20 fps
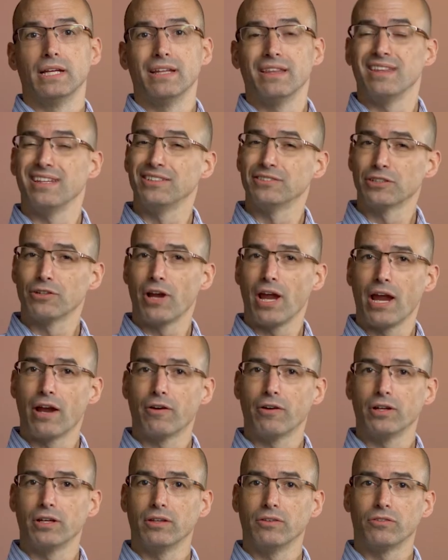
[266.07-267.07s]
These are
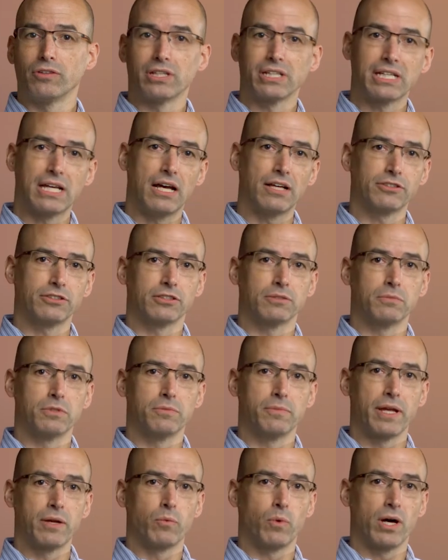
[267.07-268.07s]
areas that a customer
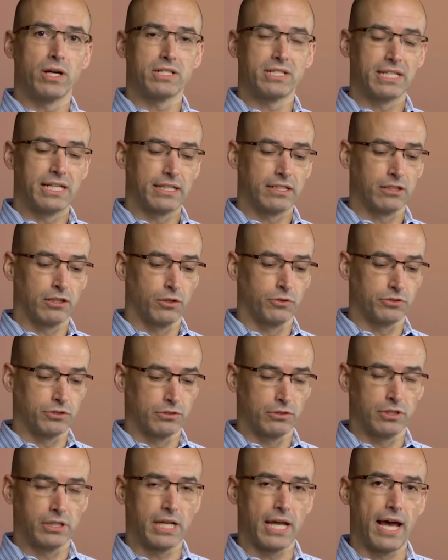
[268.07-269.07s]
may want to get a closer
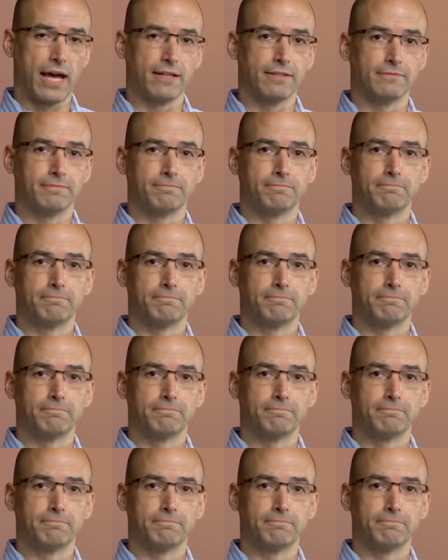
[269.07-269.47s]
look at.